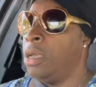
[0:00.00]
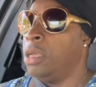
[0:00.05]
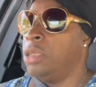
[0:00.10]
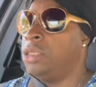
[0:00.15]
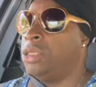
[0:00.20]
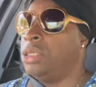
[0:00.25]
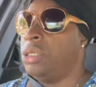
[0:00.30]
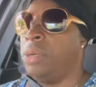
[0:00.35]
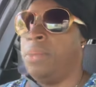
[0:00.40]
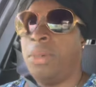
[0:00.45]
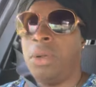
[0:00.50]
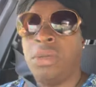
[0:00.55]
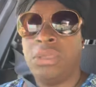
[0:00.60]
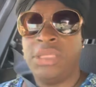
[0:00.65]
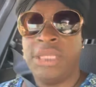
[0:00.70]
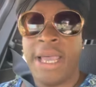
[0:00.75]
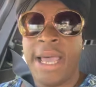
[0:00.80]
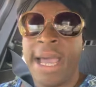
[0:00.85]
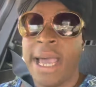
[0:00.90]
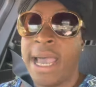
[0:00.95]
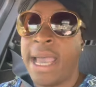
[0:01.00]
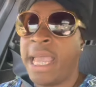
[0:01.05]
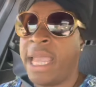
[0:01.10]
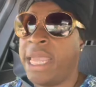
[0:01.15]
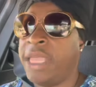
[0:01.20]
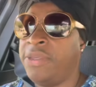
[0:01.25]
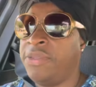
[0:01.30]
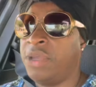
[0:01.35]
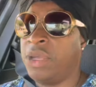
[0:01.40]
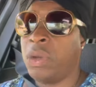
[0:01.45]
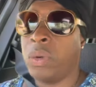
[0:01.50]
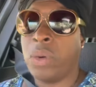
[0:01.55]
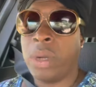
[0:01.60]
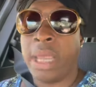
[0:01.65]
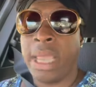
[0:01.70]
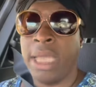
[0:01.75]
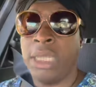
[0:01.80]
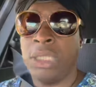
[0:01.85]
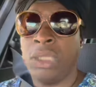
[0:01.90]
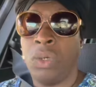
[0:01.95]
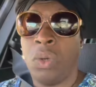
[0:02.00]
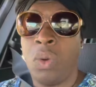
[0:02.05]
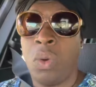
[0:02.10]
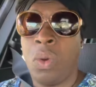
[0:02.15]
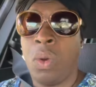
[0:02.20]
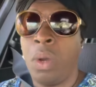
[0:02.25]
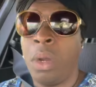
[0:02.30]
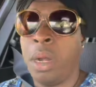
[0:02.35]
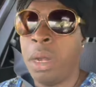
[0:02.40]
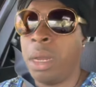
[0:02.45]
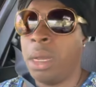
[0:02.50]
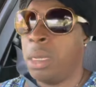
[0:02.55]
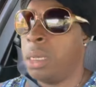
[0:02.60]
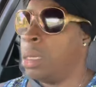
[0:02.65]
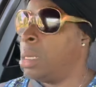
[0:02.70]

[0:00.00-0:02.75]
to the Most High, the Creator